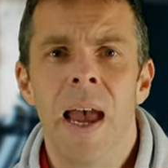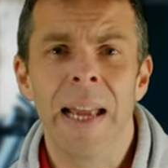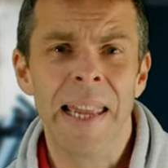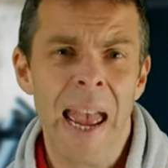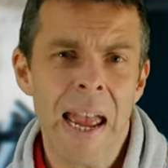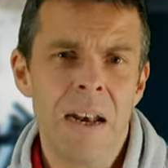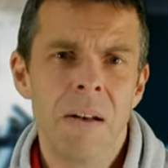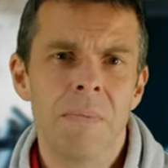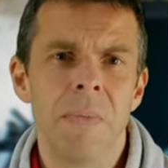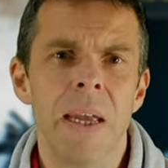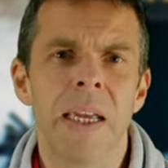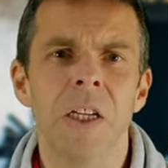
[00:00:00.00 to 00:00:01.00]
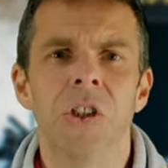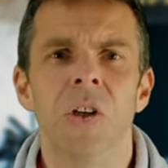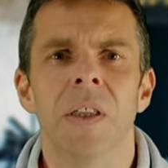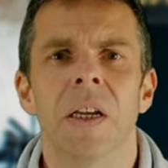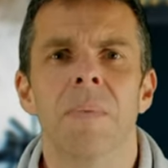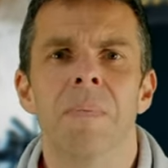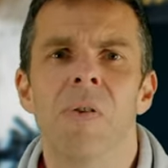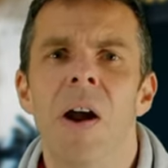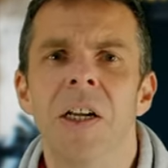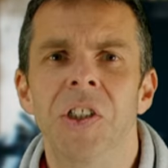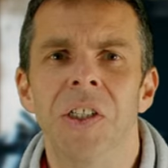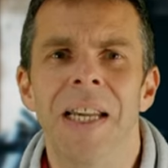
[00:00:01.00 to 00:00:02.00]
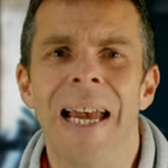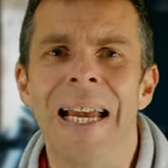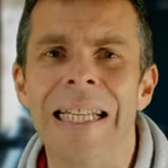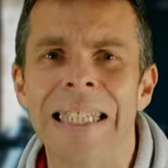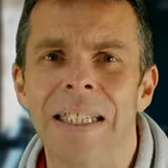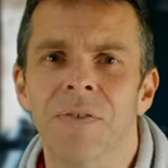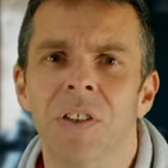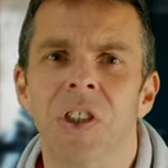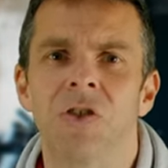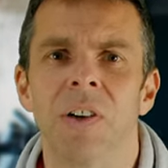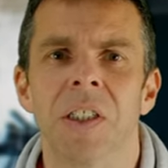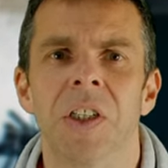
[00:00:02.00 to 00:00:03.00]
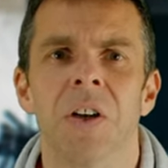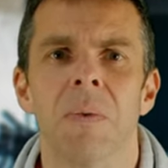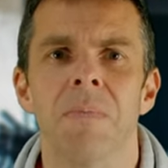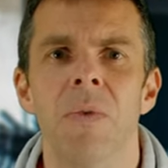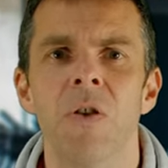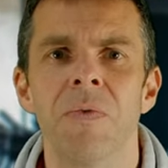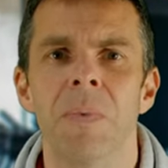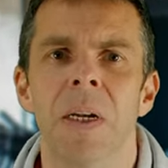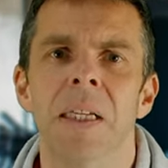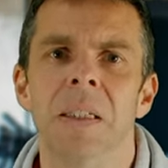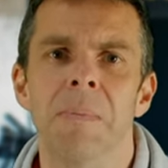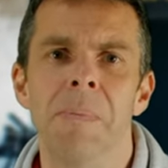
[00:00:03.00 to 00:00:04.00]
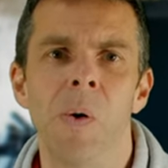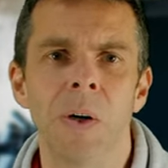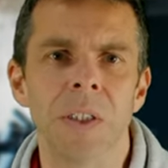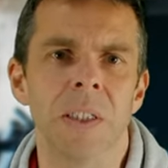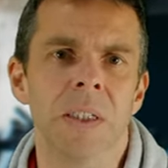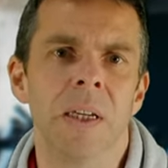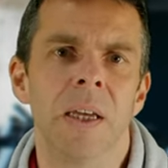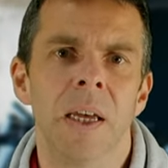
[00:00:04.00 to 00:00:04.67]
Again, making sure the compression isn't restricting your movement is important.